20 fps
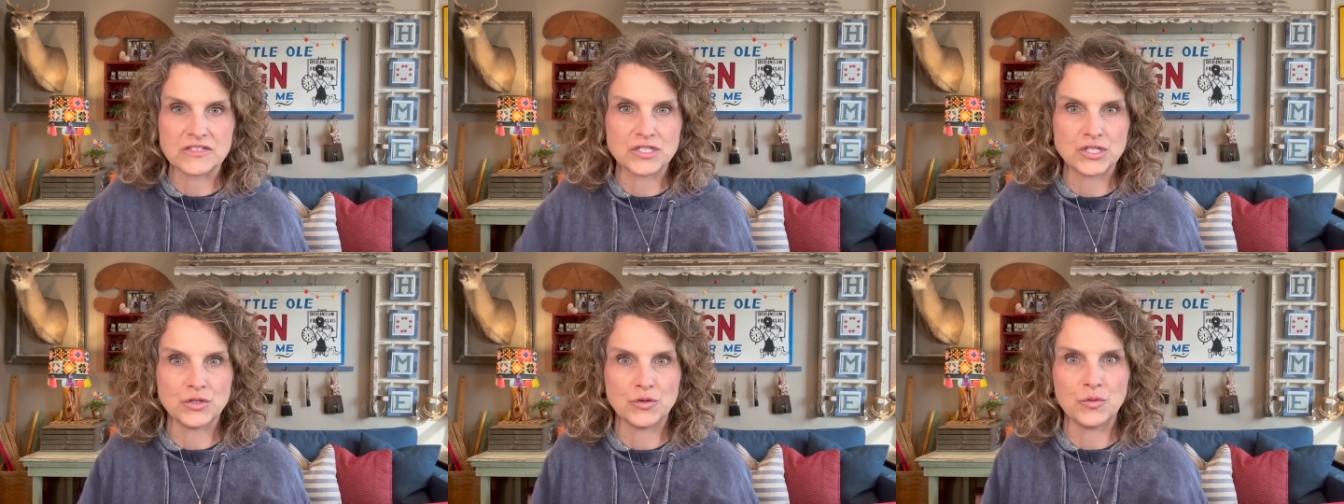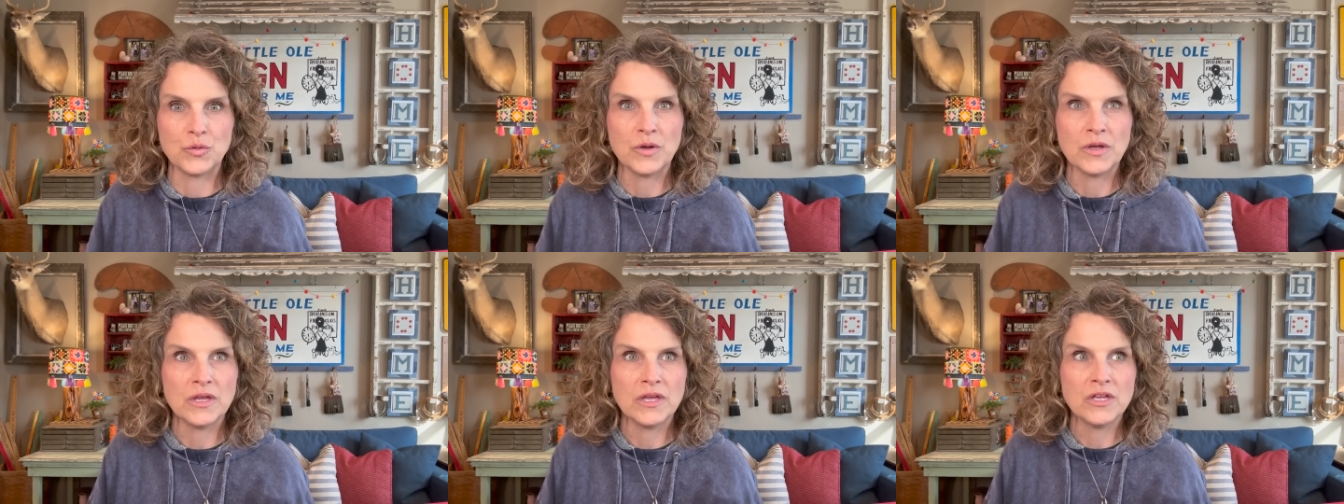
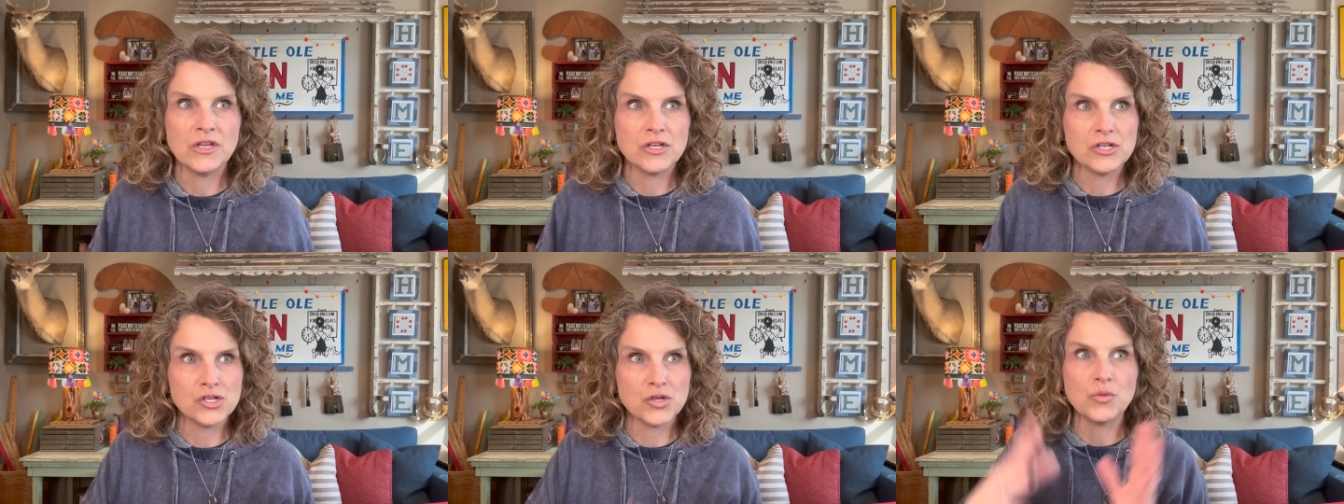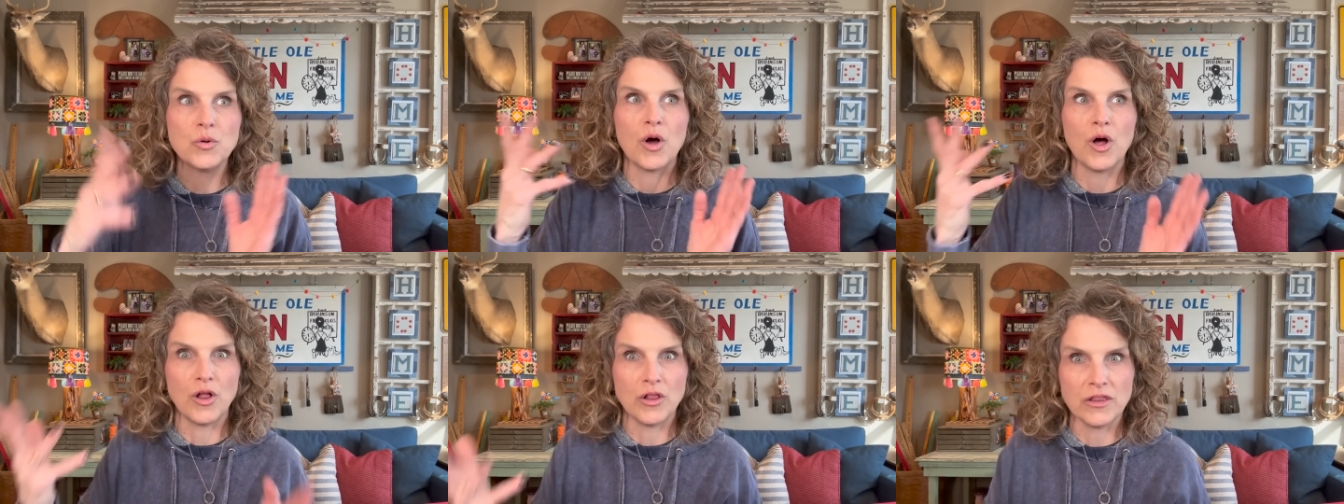to
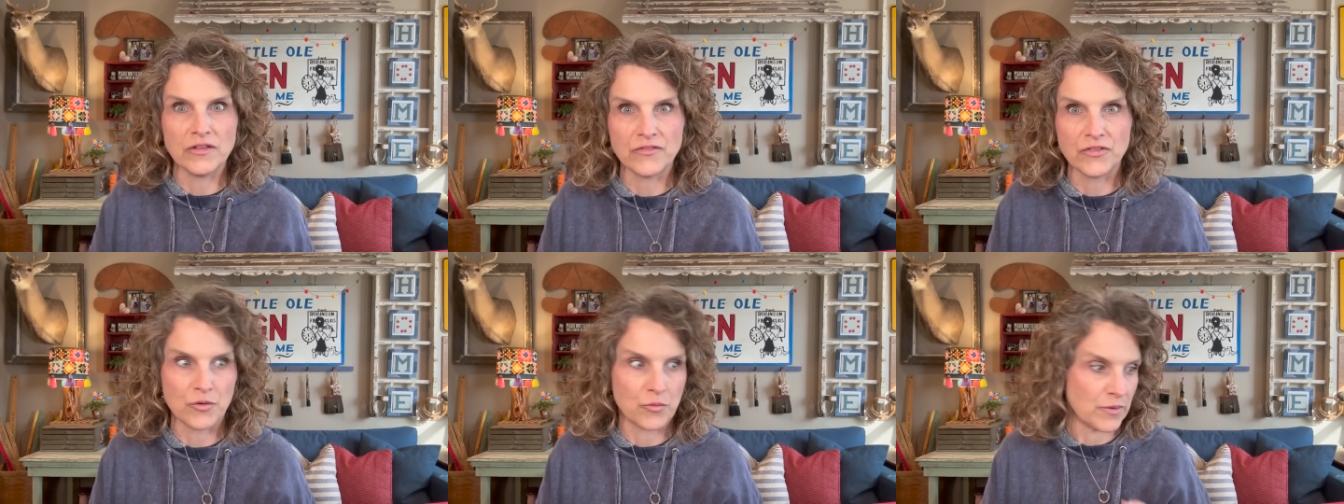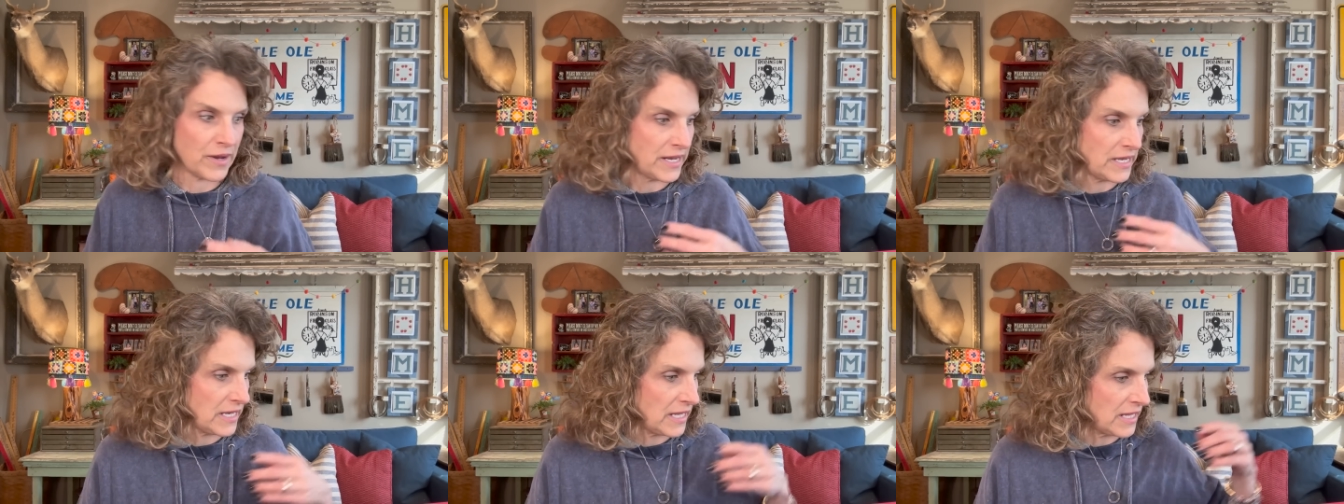do all of the
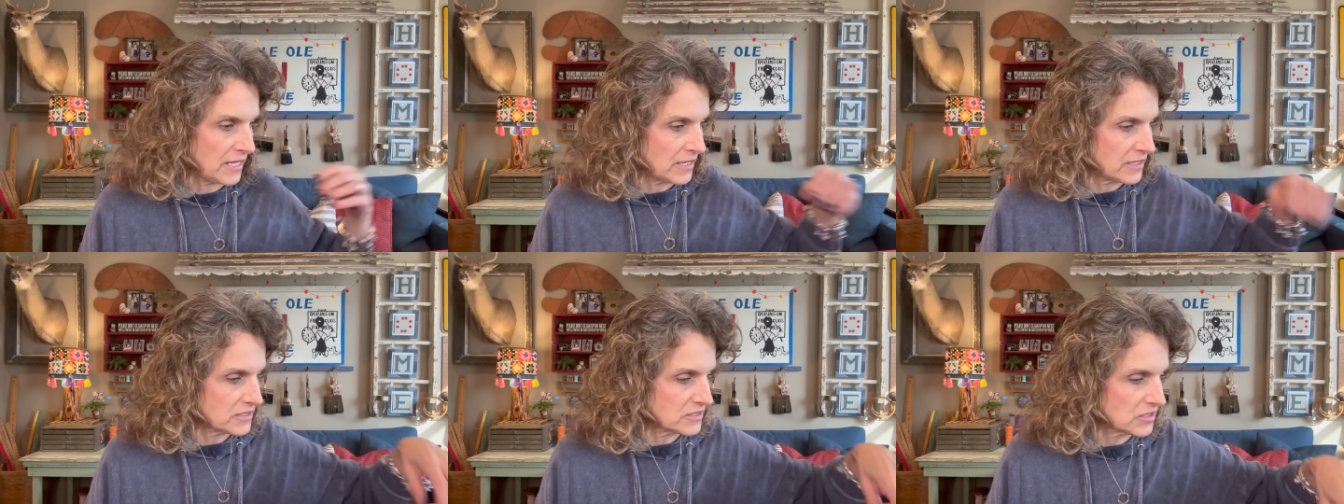red in.